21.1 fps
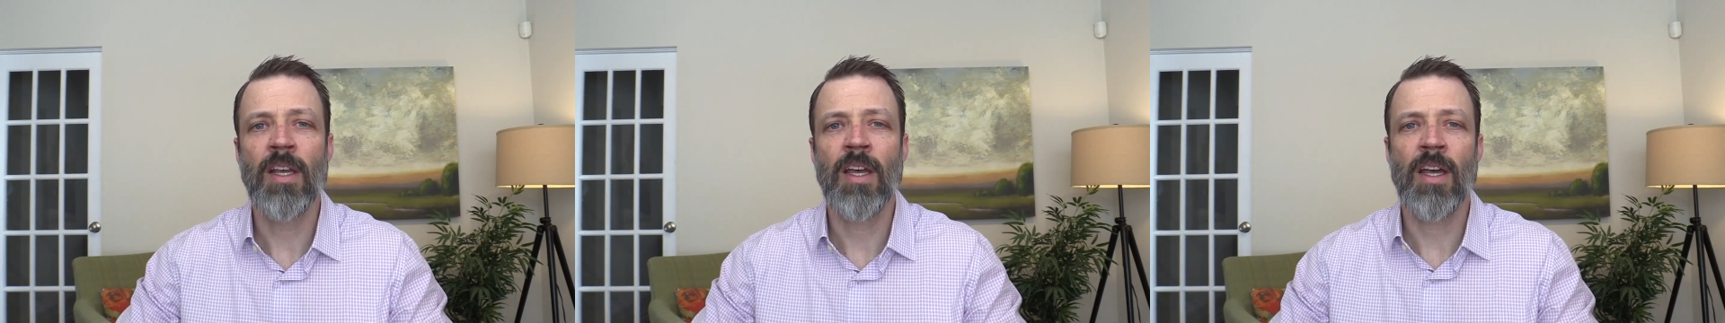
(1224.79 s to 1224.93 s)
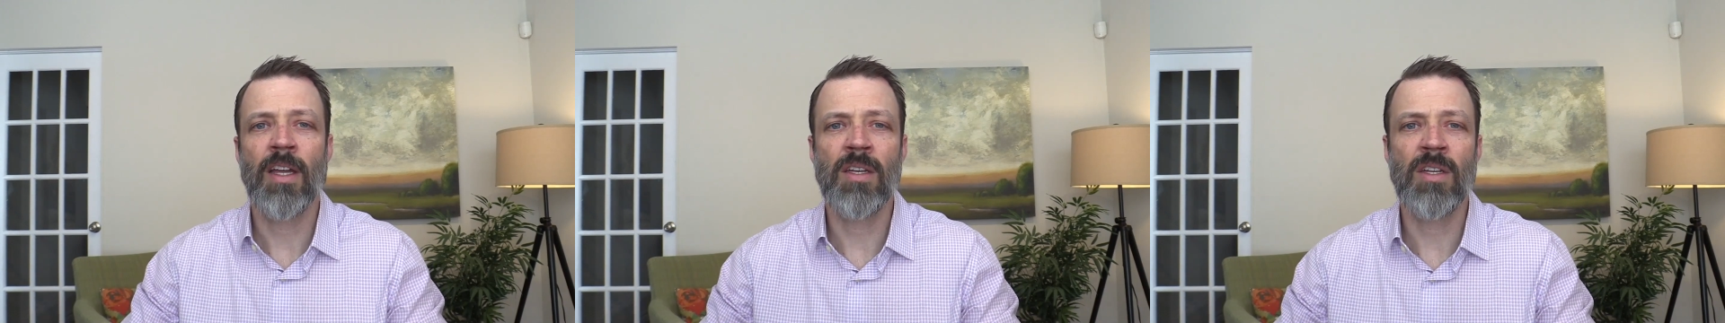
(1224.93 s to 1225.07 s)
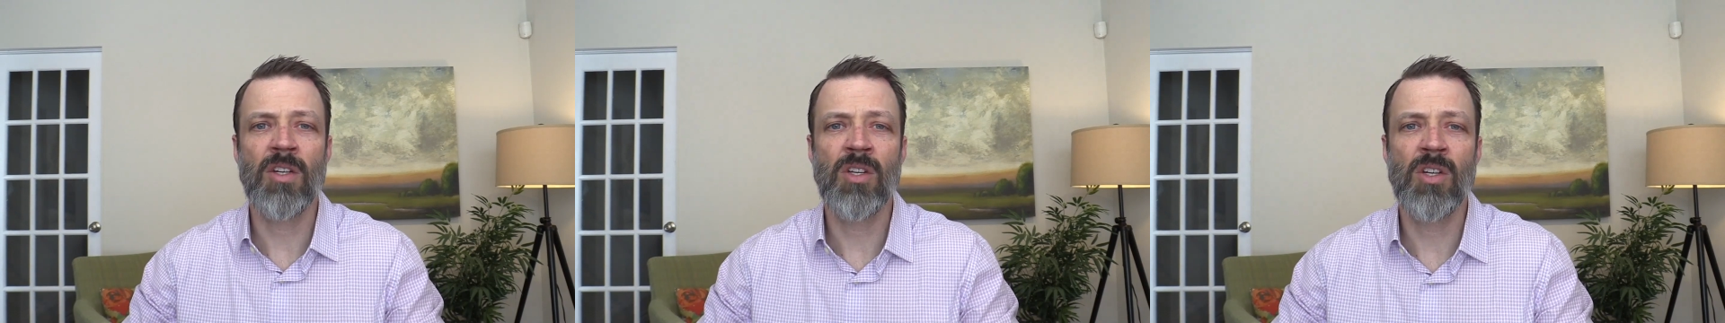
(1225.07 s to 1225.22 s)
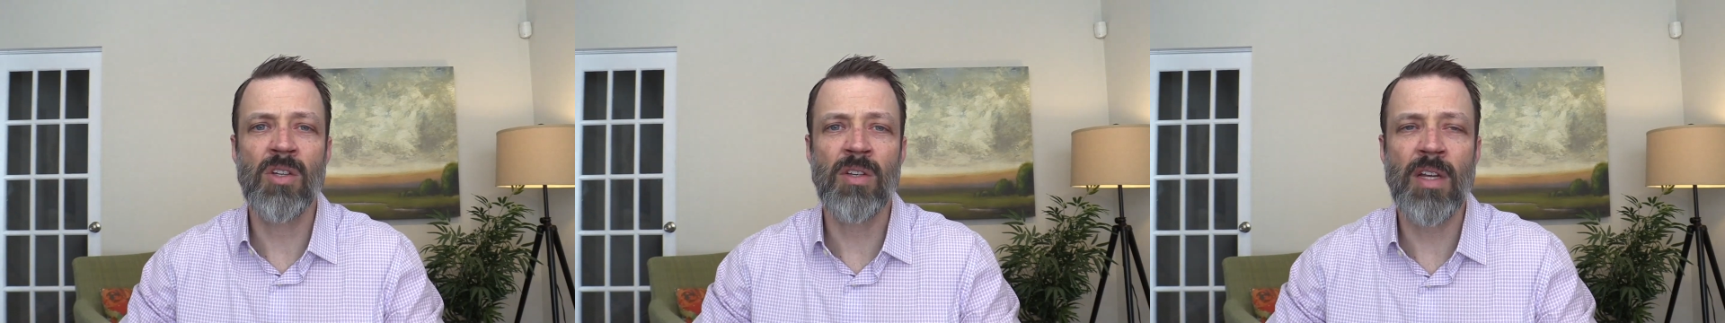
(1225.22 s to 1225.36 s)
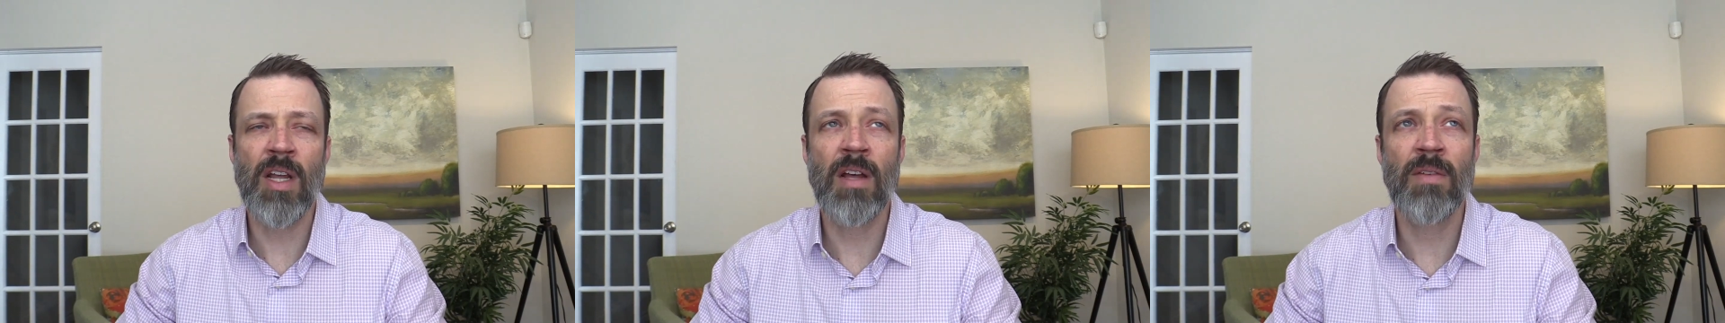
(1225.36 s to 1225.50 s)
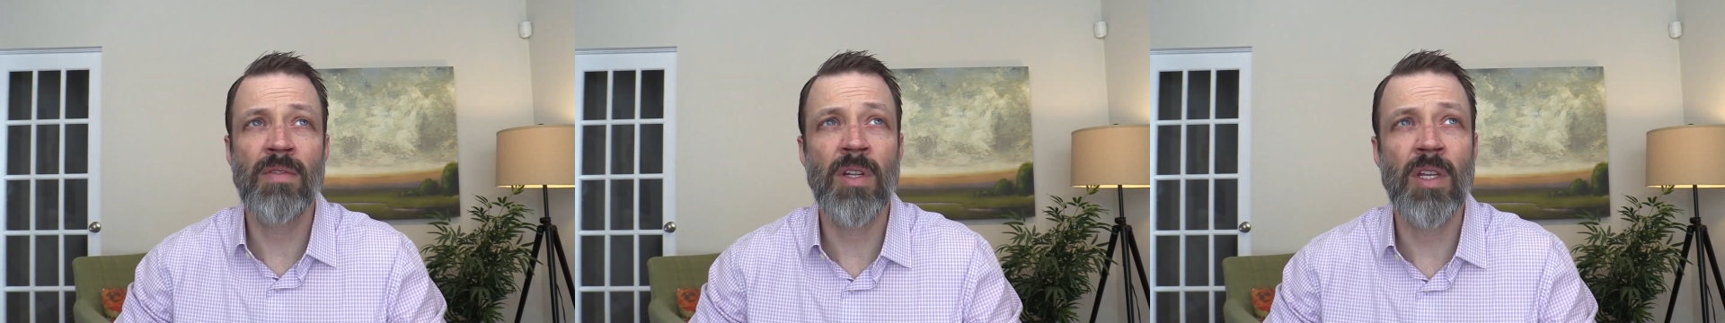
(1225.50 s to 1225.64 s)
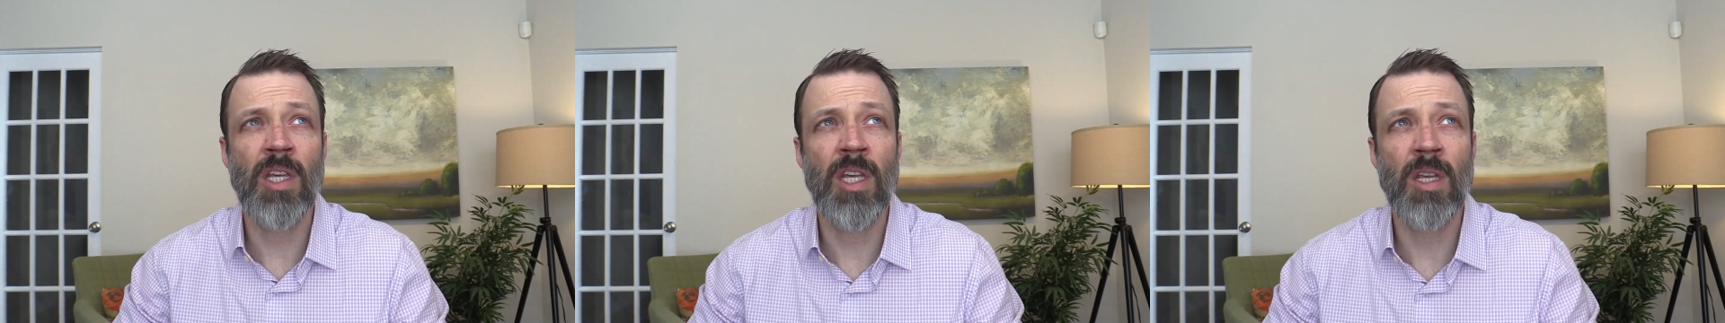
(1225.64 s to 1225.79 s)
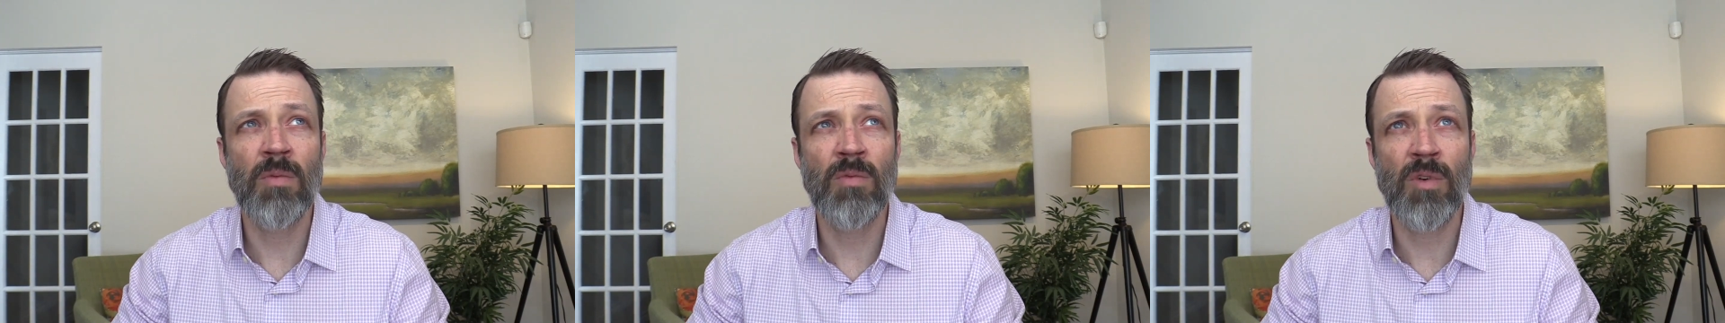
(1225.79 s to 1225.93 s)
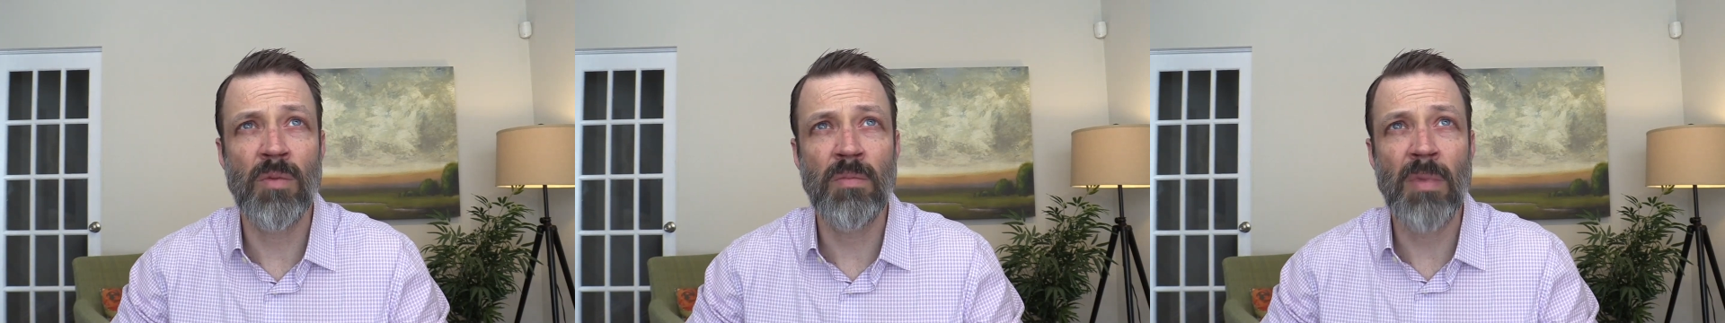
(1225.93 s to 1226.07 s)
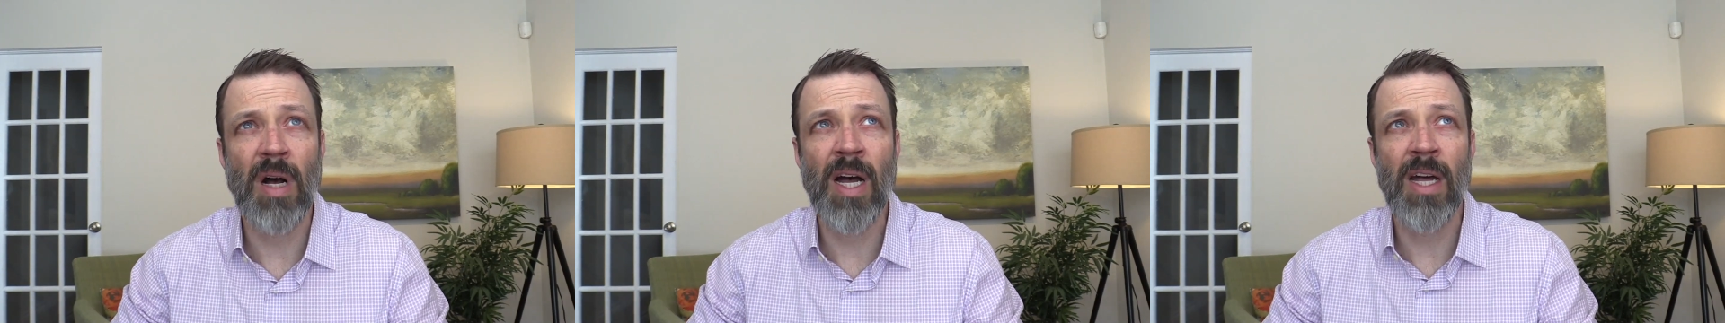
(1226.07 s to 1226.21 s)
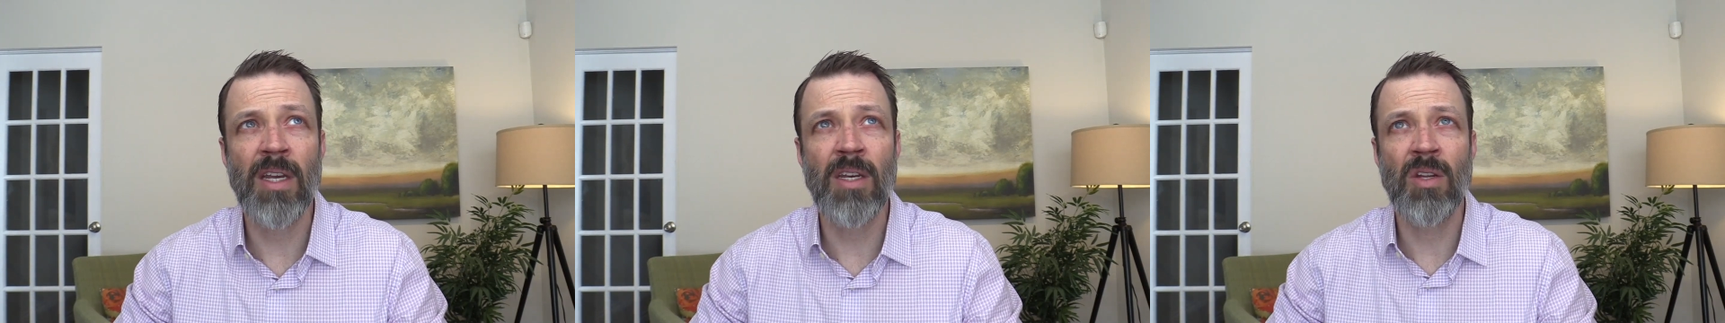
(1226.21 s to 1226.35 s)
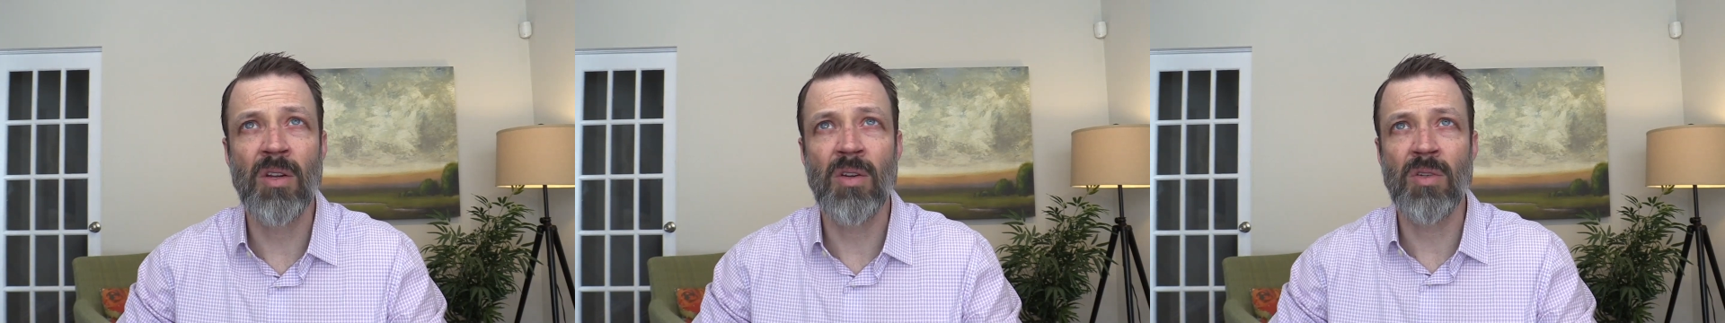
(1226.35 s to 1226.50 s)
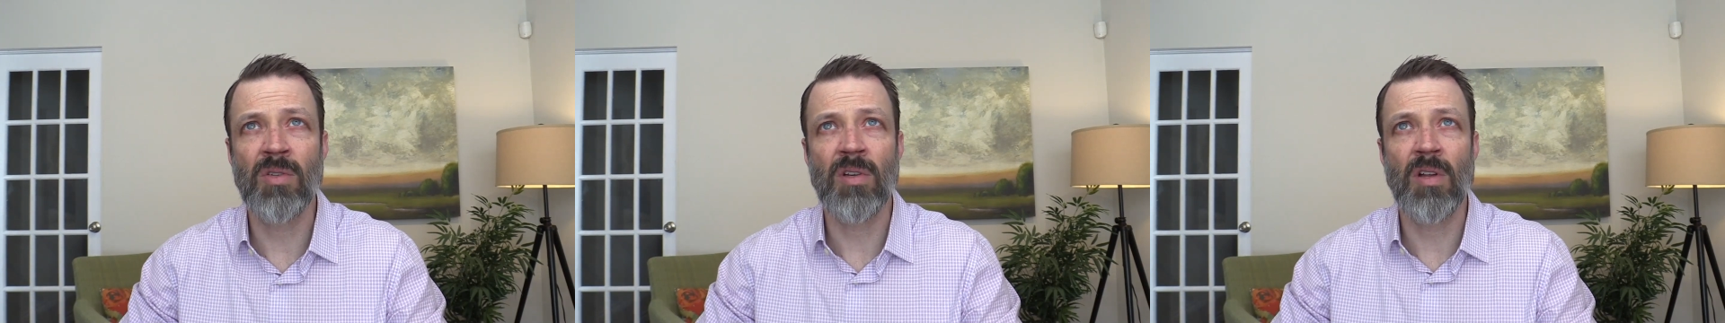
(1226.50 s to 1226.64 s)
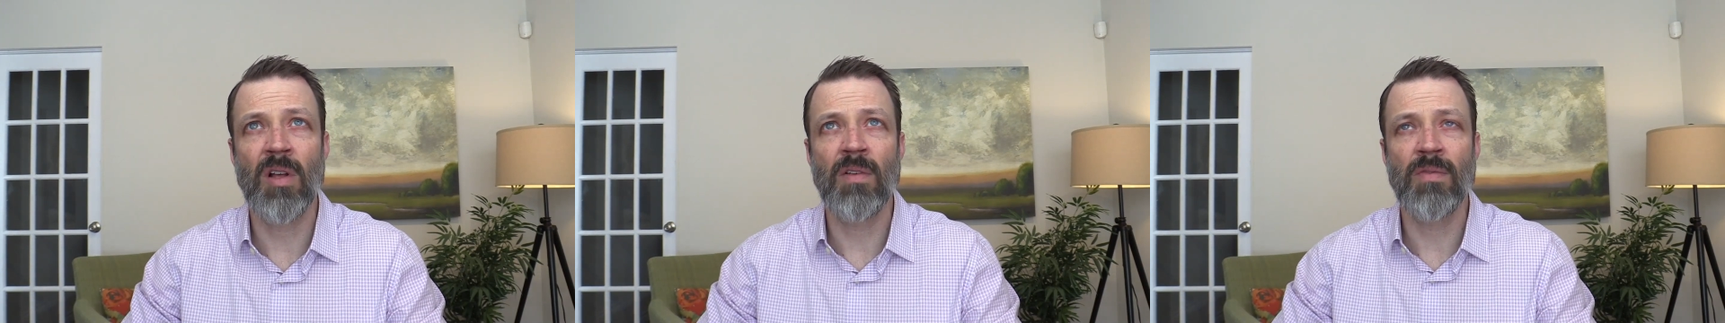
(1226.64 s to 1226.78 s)
And you just have to keep reminding
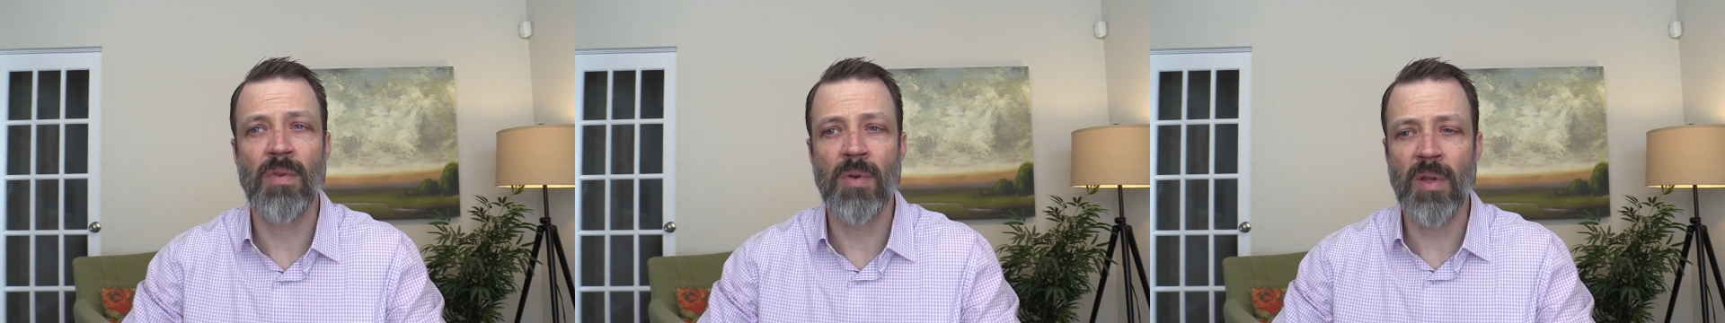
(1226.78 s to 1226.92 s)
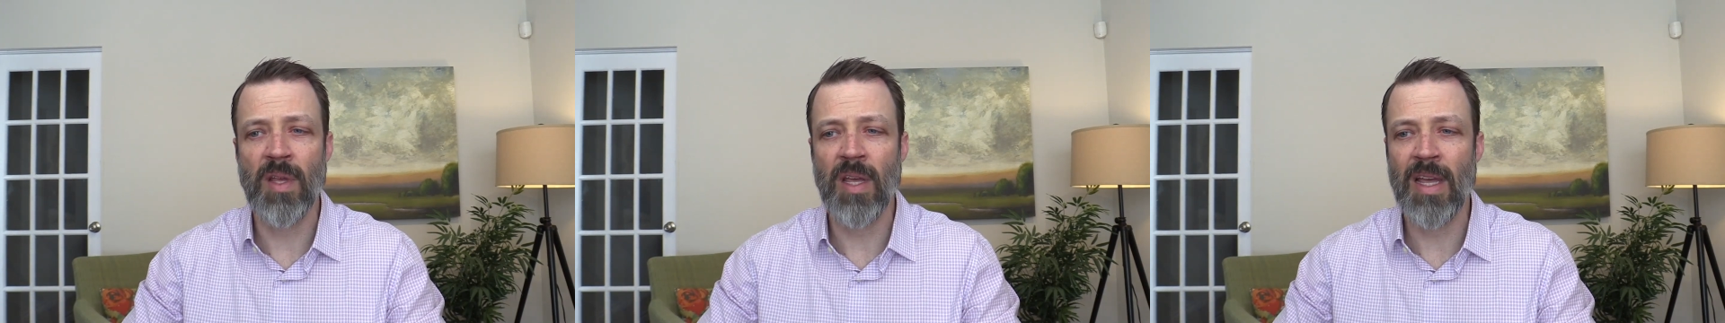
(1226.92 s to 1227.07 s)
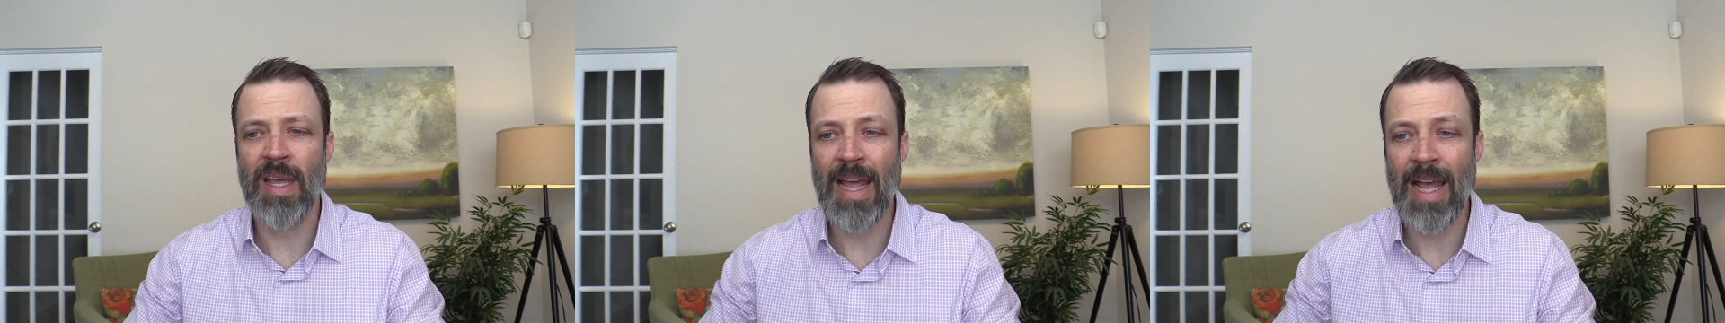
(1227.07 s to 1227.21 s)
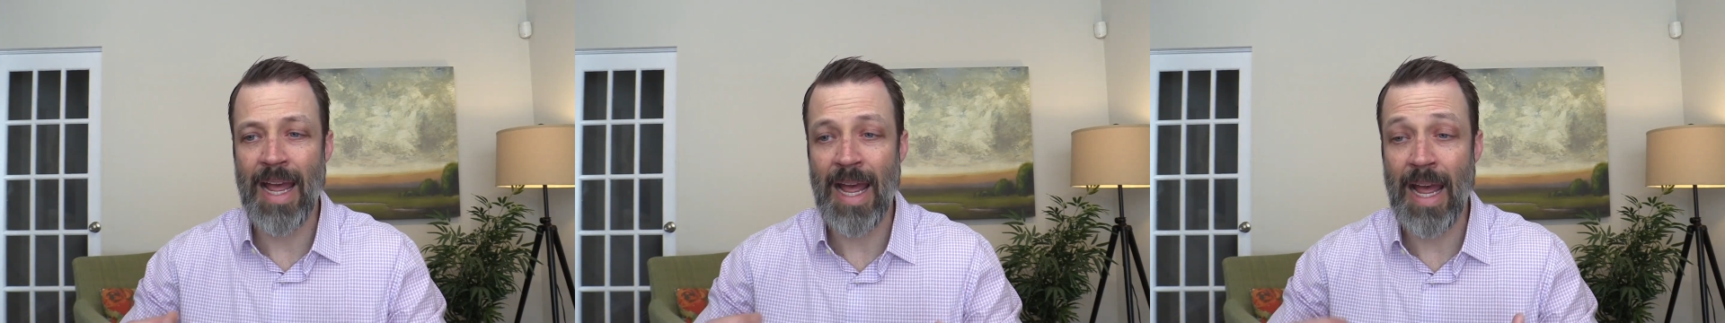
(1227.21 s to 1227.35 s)
yourself, okay,